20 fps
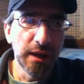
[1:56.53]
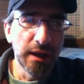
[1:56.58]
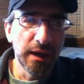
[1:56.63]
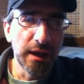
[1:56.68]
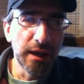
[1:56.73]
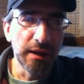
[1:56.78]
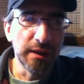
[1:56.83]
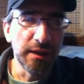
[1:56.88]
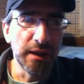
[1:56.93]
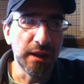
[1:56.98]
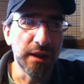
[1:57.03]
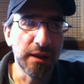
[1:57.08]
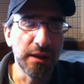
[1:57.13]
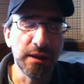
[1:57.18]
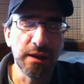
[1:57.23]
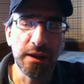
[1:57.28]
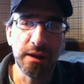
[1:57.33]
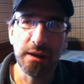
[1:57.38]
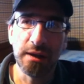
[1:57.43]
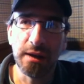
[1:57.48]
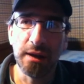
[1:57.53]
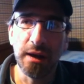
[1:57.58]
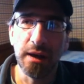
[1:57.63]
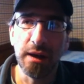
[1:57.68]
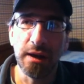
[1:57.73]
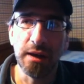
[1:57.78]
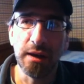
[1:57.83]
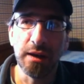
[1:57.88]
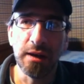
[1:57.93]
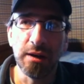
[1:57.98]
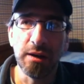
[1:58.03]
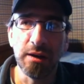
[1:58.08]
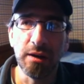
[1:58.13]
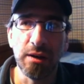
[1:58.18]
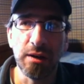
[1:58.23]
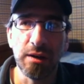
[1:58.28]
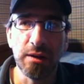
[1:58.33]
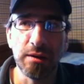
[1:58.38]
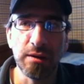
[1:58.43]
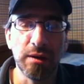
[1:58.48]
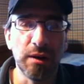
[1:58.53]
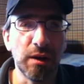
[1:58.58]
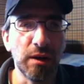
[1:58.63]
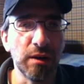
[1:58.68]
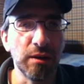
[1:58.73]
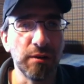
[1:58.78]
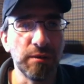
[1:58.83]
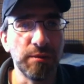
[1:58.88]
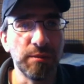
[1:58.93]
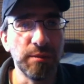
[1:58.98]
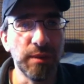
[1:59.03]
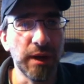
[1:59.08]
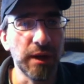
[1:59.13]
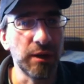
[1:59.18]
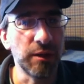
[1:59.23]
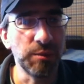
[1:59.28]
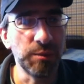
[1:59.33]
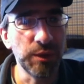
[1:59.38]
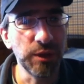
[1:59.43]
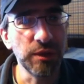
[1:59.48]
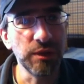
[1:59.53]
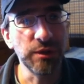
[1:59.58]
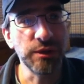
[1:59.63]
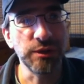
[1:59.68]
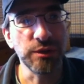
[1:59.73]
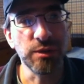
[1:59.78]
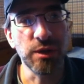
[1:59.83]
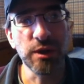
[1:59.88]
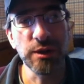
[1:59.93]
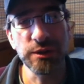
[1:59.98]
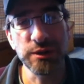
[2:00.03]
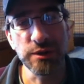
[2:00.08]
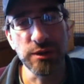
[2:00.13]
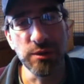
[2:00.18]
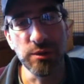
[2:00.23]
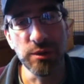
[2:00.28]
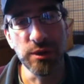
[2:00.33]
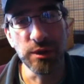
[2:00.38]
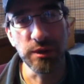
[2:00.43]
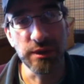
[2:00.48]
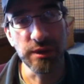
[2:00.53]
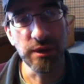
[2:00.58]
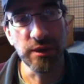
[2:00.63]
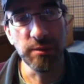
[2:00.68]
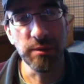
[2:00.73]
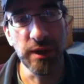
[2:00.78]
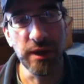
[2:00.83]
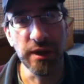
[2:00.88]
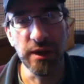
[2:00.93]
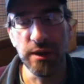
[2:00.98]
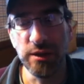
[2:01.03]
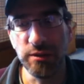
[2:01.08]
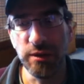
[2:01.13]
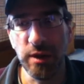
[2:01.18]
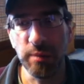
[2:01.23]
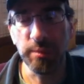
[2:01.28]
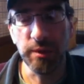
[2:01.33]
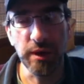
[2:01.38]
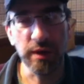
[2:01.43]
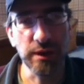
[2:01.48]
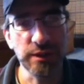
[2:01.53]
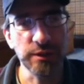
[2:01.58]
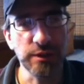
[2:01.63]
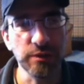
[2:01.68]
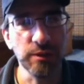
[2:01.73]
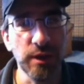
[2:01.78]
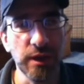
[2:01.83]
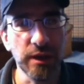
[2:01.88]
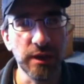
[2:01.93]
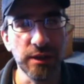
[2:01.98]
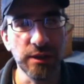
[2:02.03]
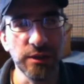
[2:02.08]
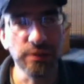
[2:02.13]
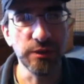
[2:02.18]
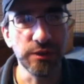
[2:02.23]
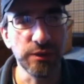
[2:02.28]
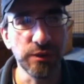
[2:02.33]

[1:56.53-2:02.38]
And then all my computers are also hooked into my Dropbox, so I can just